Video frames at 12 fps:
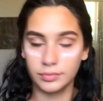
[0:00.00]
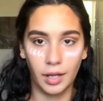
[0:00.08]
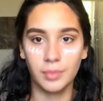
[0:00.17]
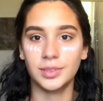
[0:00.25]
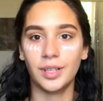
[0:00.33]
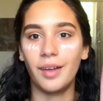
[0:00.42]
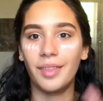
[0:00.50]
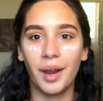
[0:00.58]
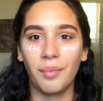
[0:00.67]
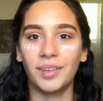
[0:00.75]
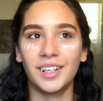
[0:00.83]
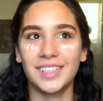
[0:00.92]
I'm sorry that
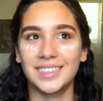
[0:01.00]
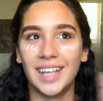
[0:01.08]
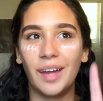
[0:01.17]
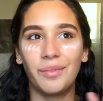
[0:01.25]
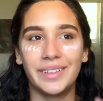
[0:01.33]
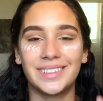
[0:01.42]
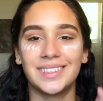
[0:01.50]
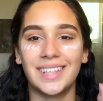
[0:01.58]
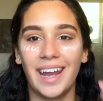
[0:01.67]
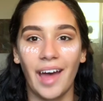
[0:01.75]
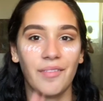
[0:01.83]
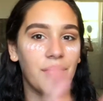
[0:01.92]
I'm looking sideways, is
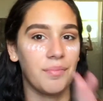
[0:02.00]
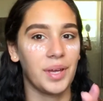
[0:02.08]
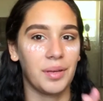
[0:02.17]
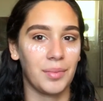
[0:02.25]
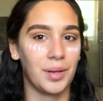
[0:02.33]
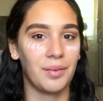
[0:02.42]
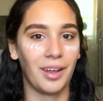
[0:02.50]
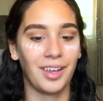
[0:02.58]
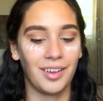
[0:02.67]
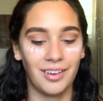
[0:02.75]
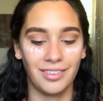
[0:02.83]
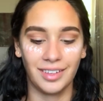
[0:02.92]
that I have a big mirror right
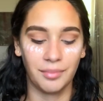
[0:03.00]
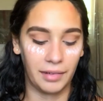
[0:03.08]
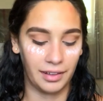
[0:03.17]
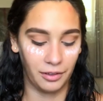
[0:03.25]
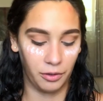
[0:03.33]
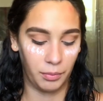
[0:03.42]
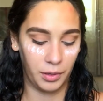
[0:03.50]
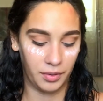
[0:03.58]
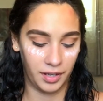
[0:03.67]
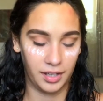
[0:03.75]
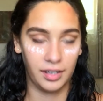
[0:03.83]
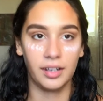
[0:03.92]
here and then my little mirror
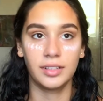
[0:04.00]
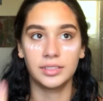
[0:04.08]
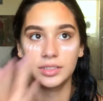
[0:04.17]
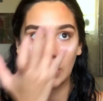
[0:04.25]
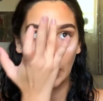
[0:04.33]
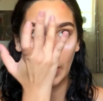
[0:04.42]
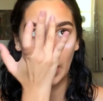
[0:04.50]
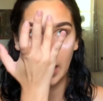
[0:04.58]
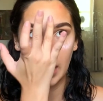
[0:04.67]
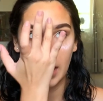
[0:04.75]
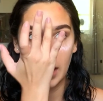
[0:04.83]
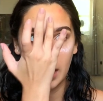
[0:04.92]
right here, so
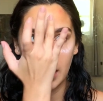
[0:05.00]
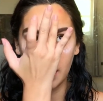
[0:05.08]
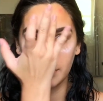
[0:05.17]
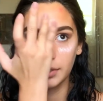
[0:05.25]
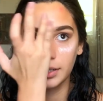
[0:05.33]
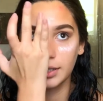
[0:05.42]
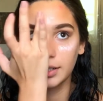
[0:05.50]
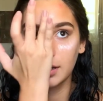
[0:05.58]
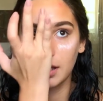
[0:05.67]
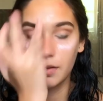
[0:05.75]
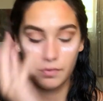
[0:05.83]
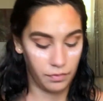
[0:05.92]
I'm looking
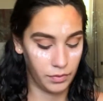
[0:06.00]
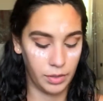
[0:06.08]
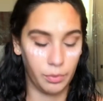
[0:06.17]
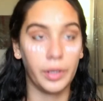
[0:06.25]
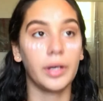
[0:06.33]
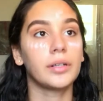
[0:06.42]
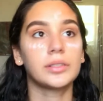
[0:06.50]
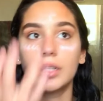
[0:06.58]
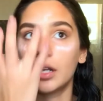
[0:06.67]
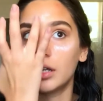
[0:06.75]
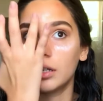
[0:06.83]
everywhere today.